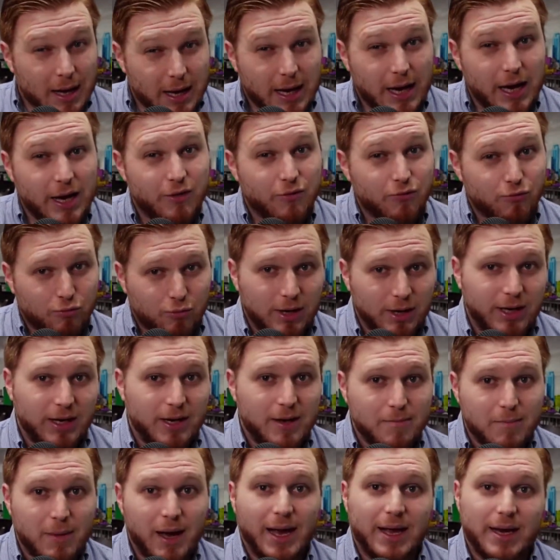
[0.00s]
It really
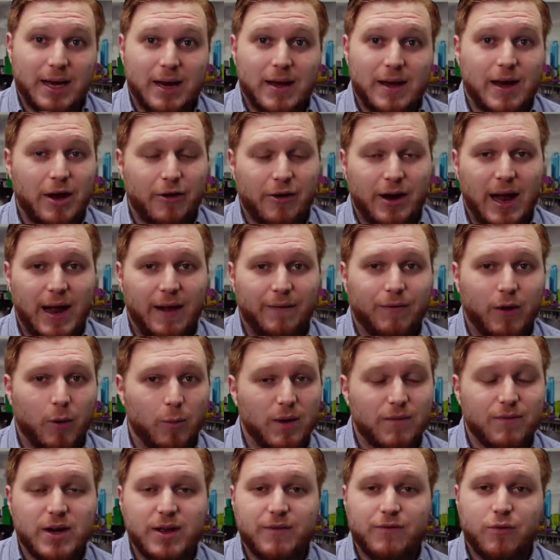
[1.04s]
might in their head, though,
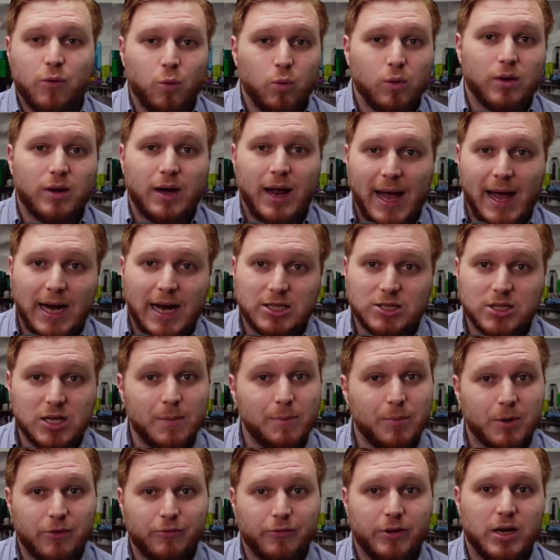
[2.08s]
even if it wouldn't actually,
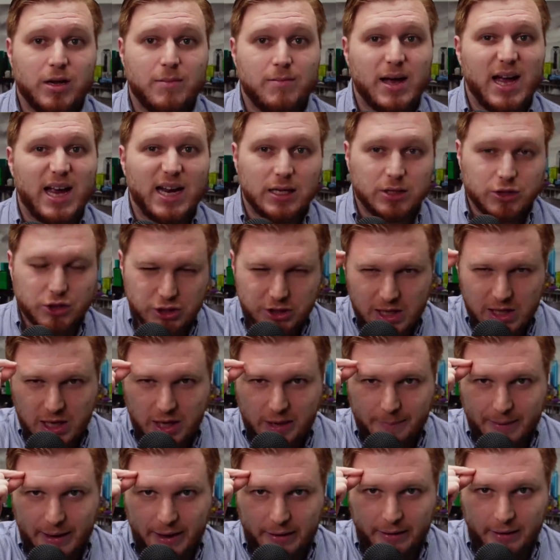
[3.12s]
but it really might. Just think
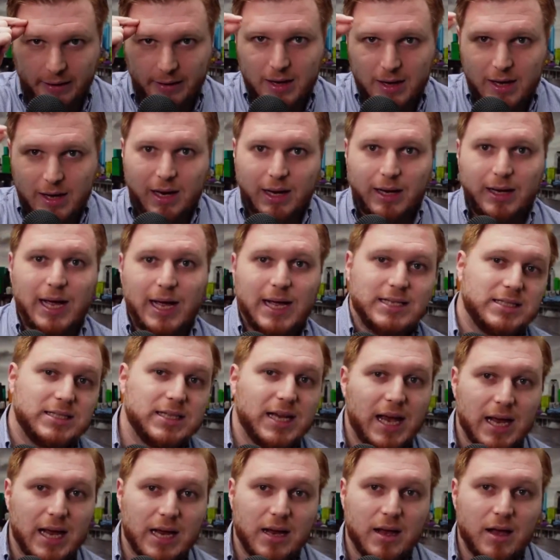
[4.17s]
about it. Let's
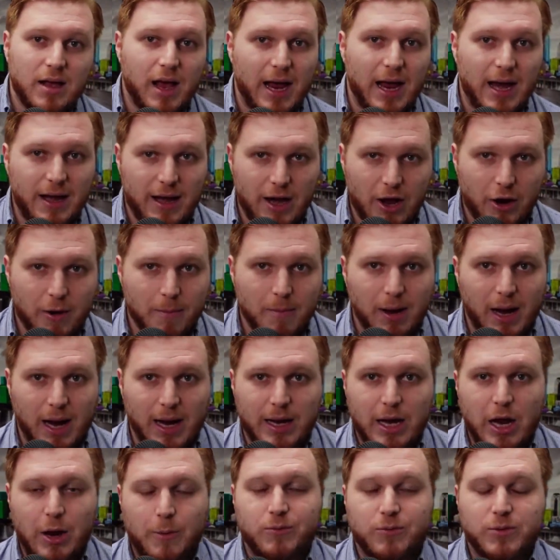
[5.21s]
say in their mind,
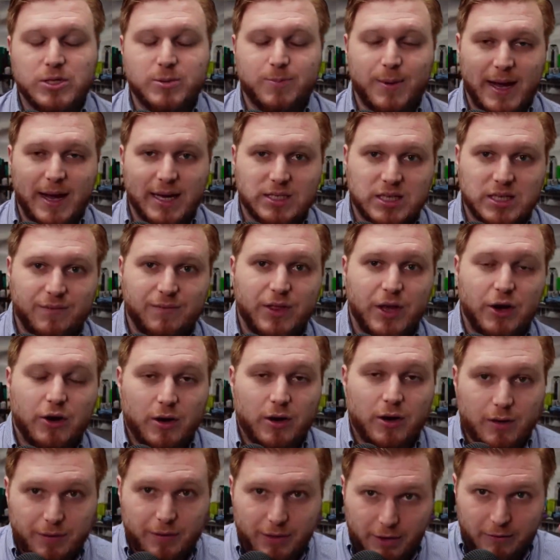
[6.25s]
their perspective, their
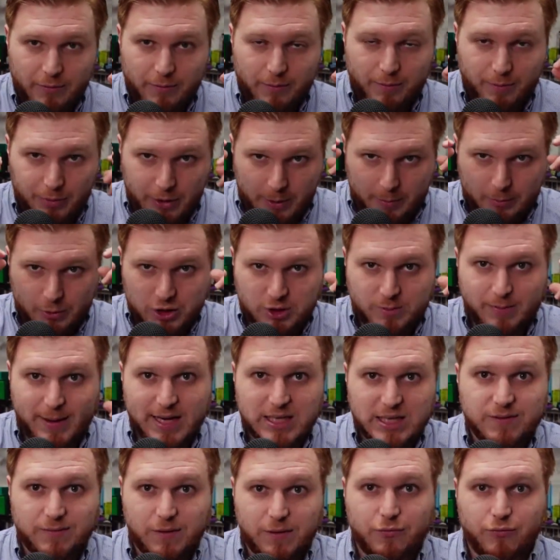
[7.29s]
their their
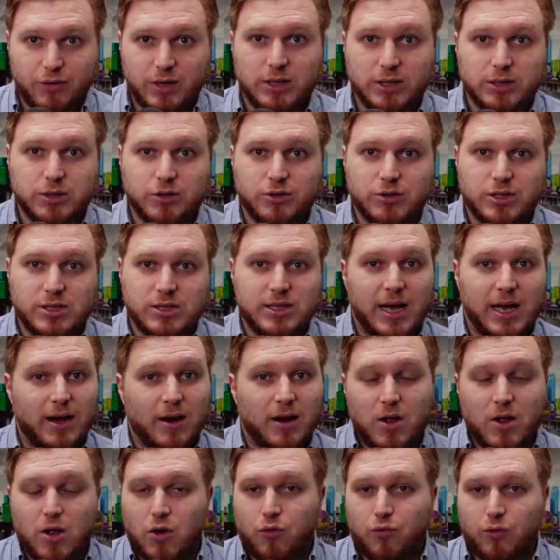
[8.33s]
perspective of realtors is that
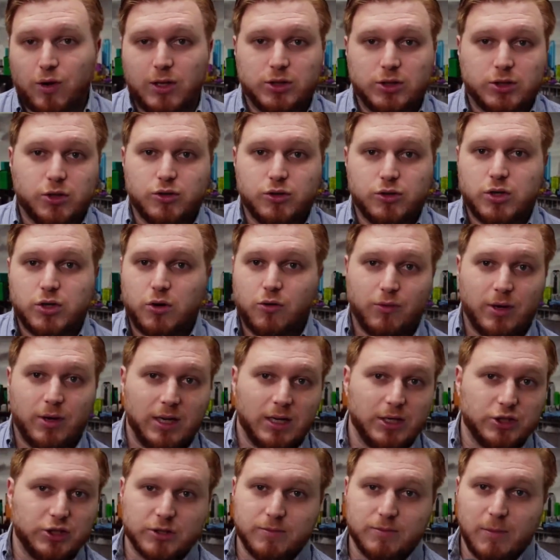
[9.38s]
realtors are really
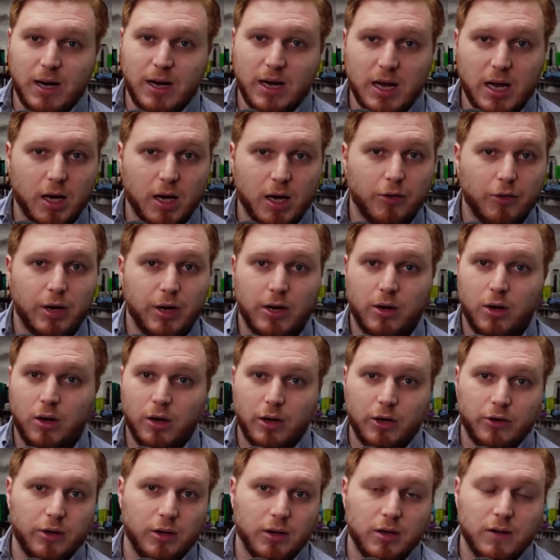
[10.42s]
just money hungry and all
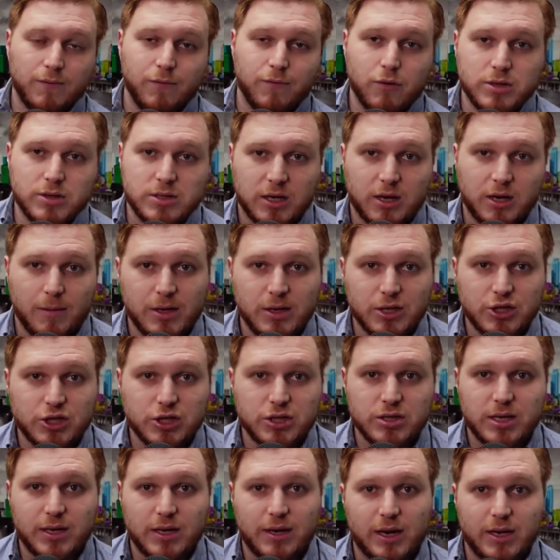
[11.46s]
they're looking for is the
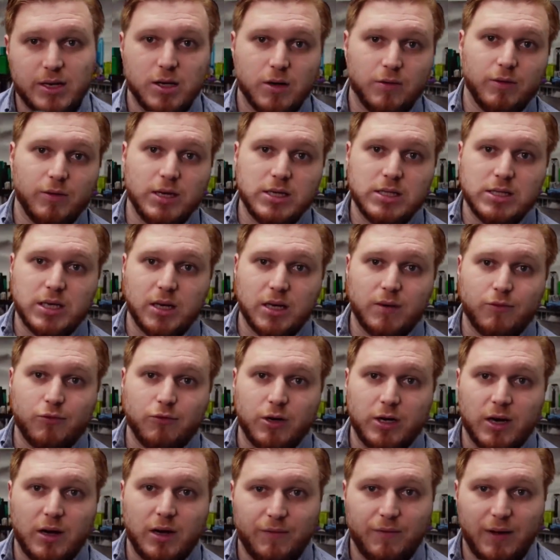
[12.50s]
commissions and they don't really deliver
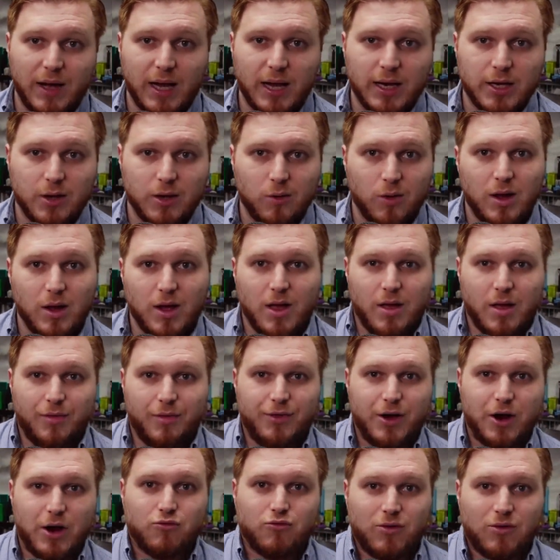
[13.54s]
enough value.
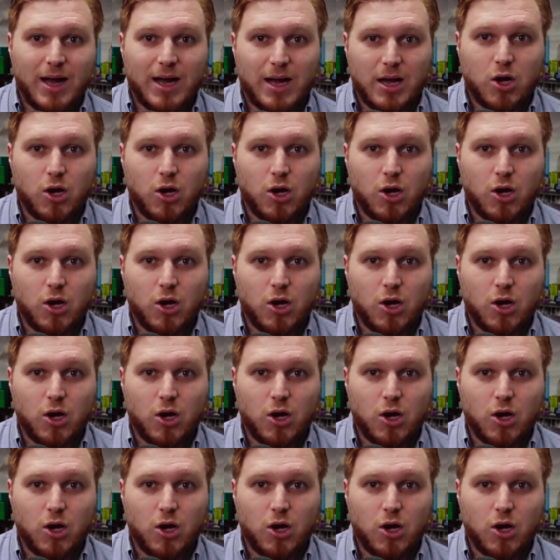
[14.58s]
They're ready to